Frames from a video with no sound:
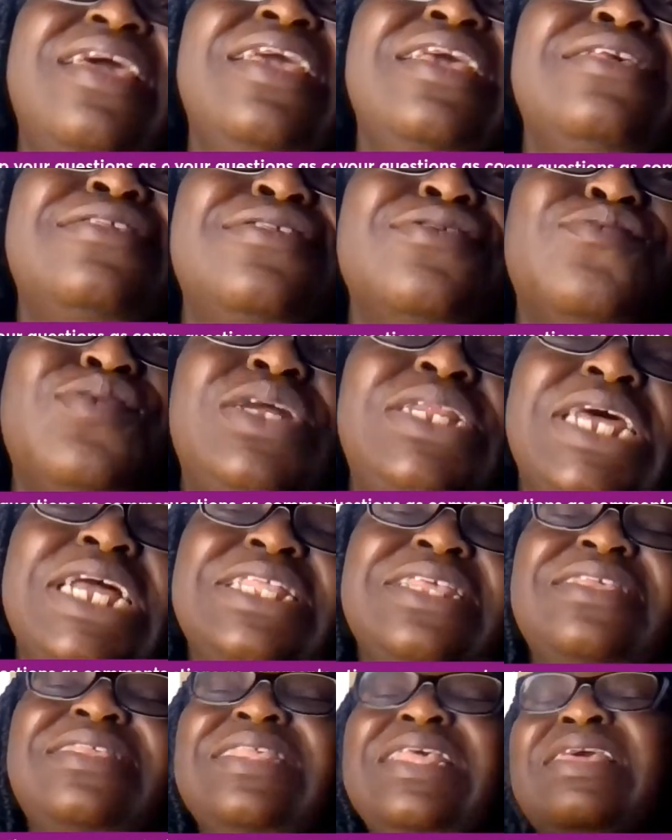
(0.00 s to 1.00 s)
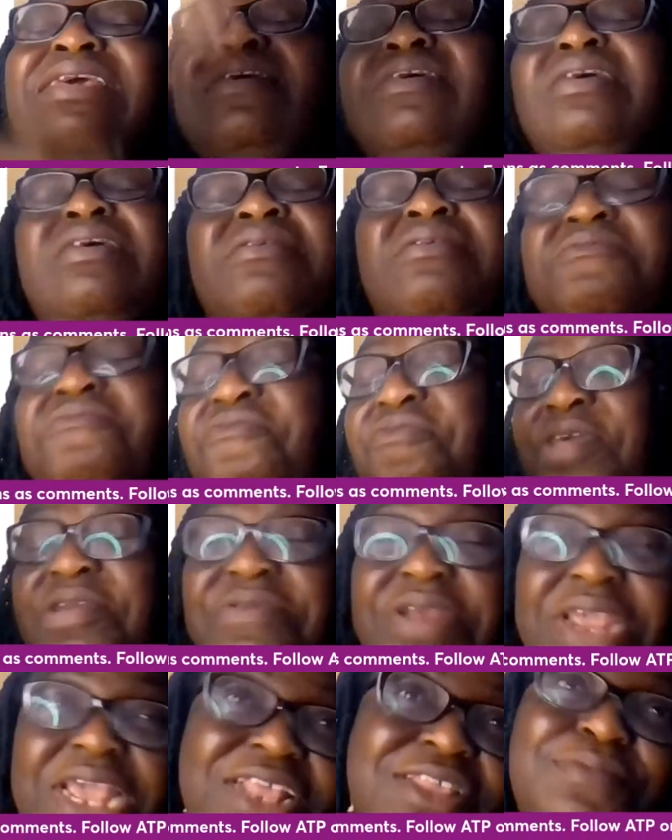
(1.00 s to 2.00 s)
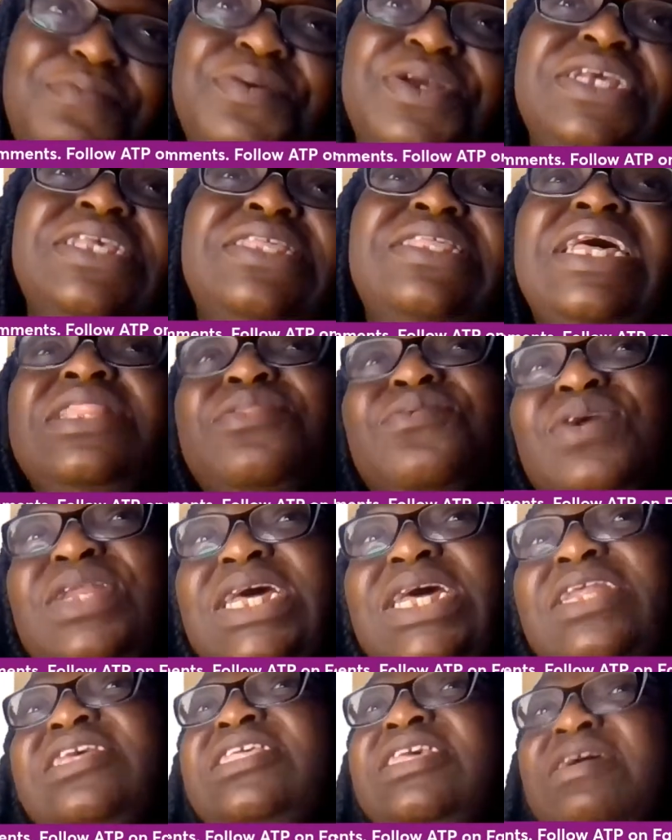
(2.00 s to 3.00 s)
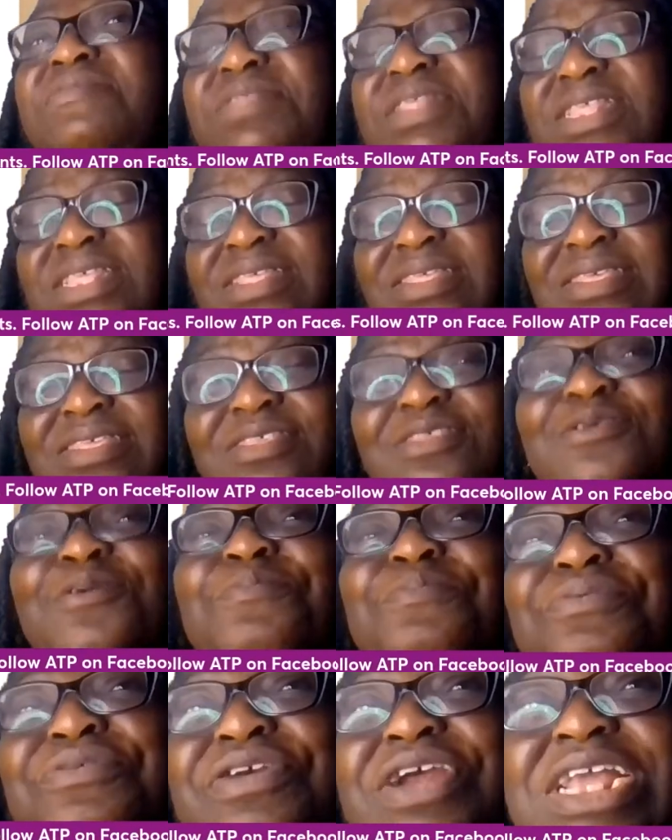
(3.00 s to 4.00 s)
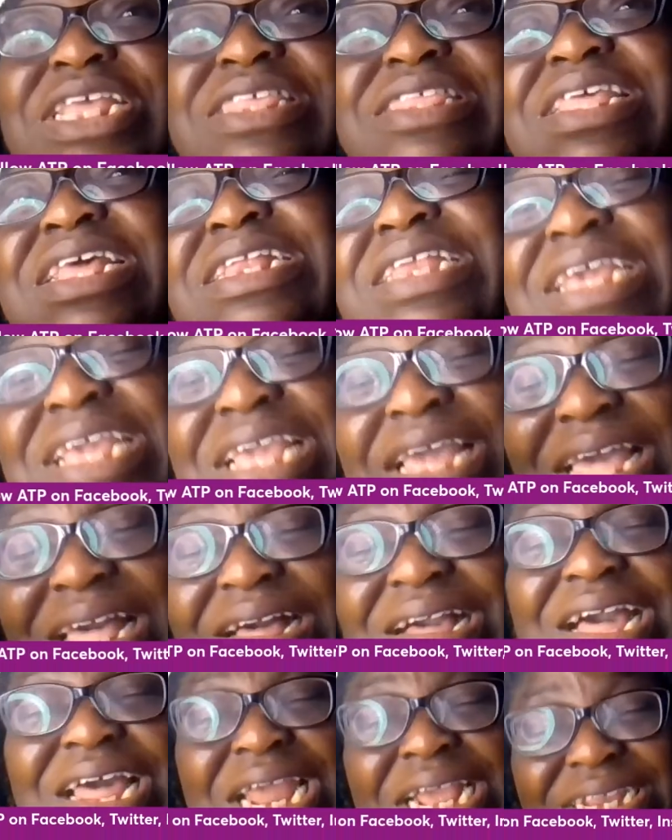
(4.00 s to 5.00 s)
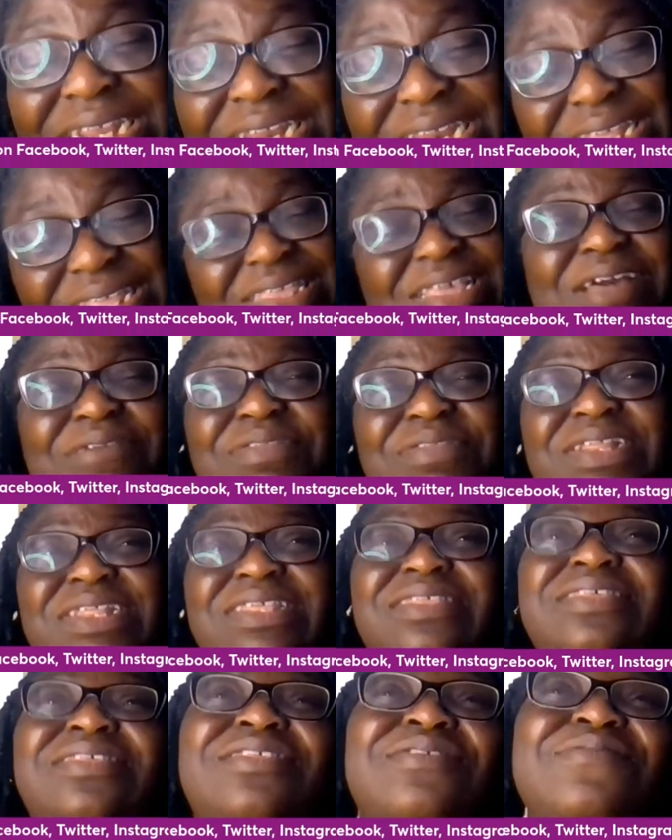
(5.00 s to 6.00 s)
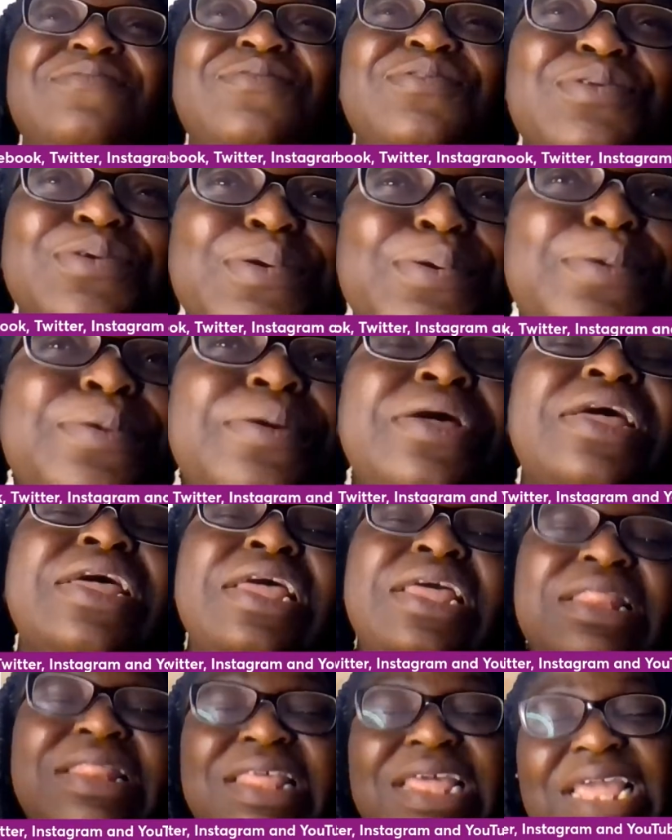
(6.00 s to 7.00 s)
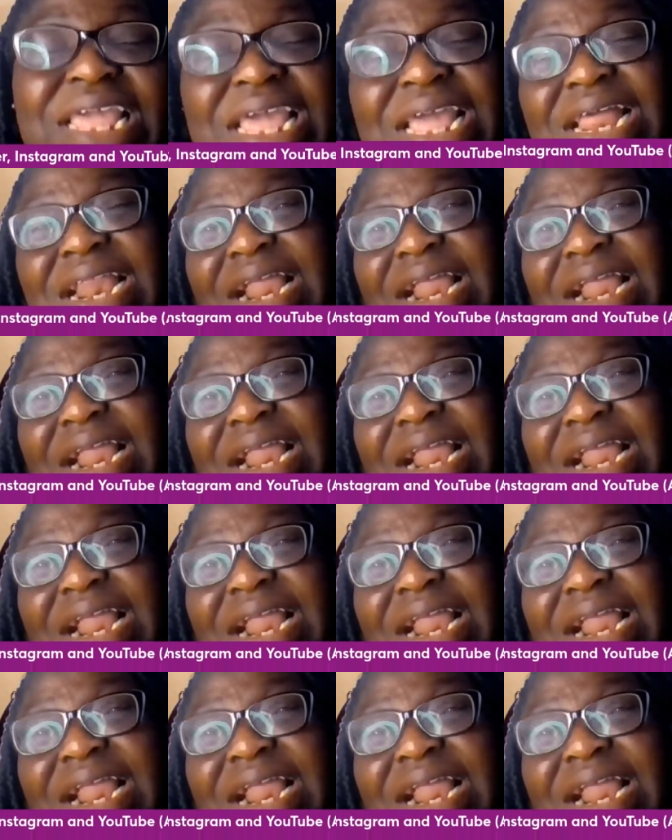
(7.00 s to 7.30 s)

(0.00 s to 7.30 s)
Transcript: is the one that is very expressed, and the one that doesn't have disease is suppressed, then the girl can actually still have the disease, even though the girl